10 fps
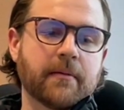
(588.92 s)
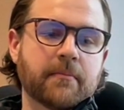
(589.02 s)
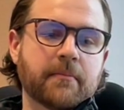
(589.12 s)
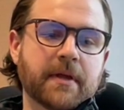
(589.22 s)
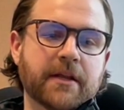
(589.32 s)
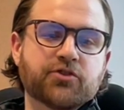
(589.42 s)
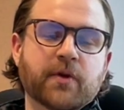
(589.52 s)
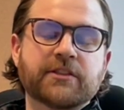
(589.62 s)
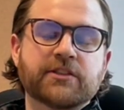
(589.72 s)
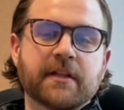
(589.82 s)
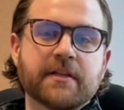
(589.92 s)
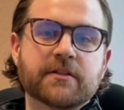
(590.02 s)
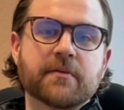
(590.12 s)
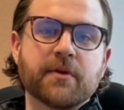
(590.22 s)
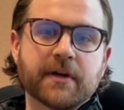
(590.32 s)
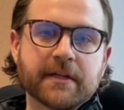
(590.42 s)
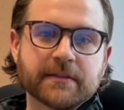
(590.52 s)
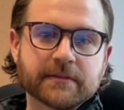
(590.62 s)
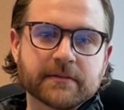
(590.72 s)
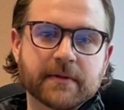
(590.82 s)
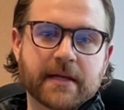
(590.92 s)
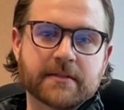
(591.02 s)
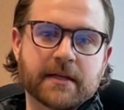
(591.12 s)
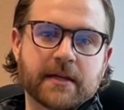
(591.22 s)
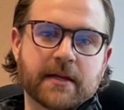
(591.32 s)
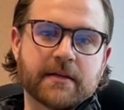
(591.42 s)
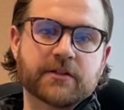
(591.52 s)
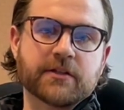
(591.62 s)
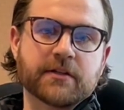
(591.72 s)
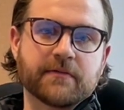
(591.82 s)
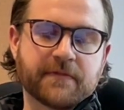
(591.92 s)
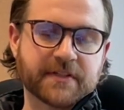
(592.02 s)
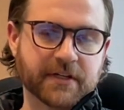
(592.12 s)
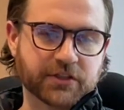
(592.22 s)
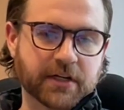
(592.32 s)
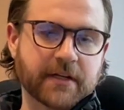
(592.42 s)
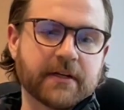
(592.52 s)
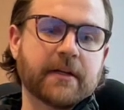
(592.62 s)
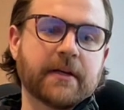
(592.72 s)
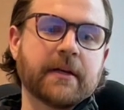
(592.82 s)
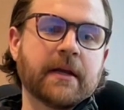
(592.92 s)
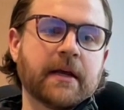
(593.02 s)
entrenched in these communities as a addiction physician and